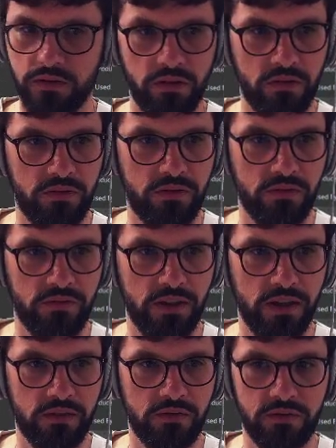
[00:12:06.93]
those 2
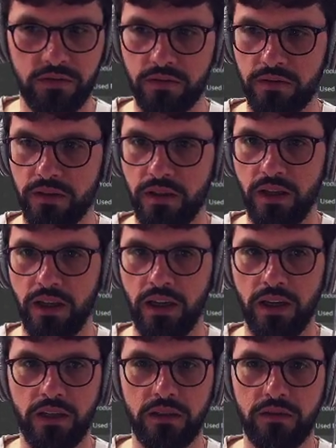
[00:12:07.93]
values.
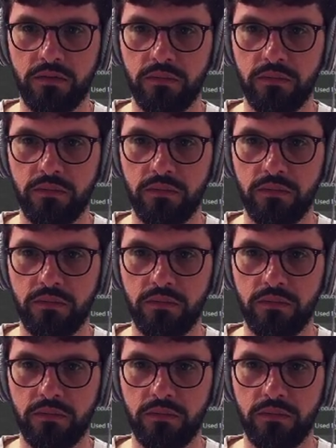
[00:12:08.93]
And